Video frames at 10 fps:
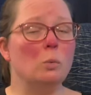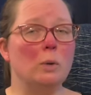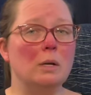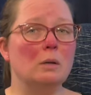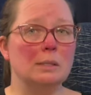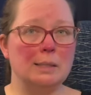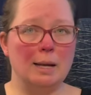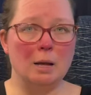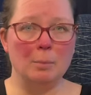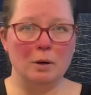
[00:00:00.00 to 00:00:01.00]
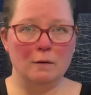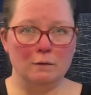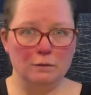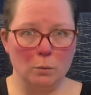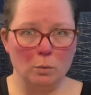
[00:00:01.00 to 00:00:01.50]
wheel set up
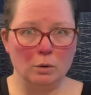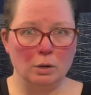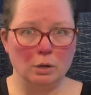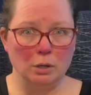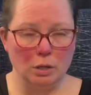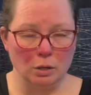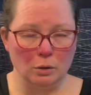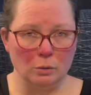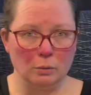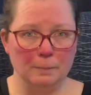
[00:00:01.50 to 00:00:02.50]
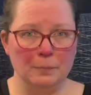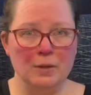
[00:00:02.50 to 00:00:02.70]
for you.